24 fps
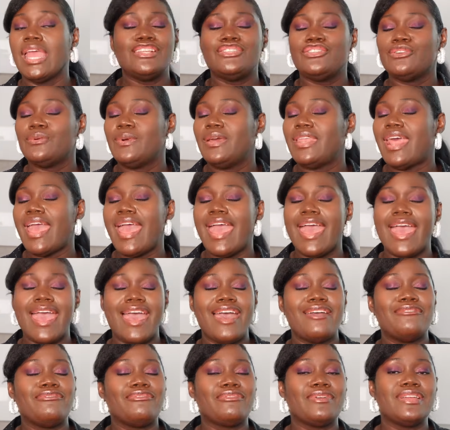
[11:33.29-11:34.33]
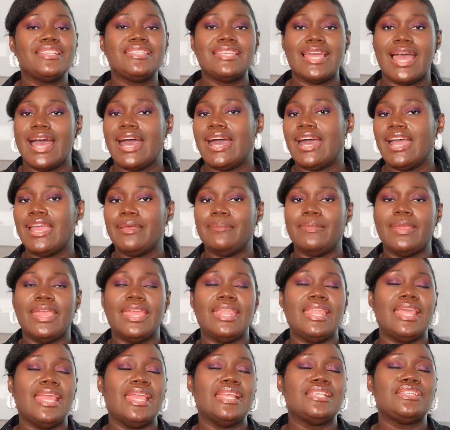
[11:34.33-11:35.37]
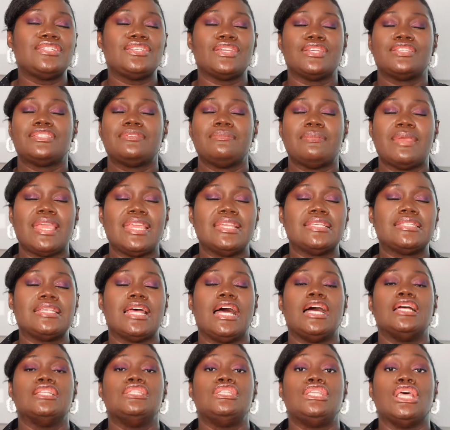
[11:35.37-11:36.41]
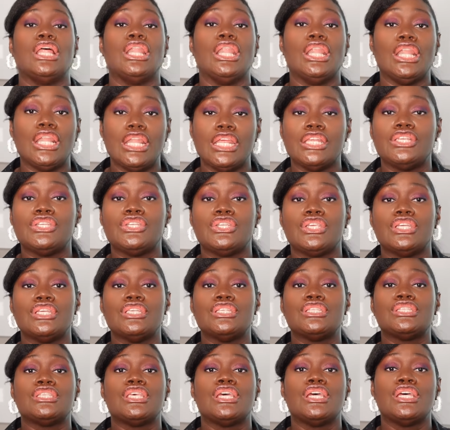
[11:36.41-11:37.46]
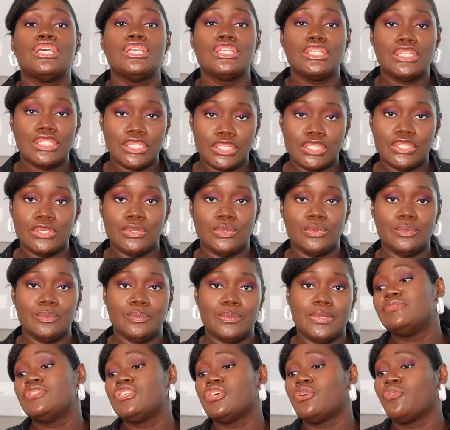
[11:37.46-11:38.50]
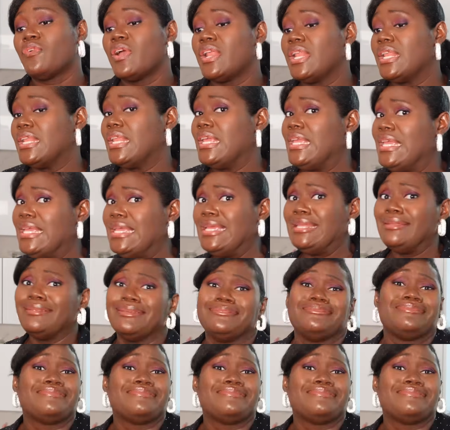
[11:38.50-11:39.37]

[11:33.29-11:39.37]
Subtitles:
I do it every time and it just makes a delicious soup. I'm so ready to eat.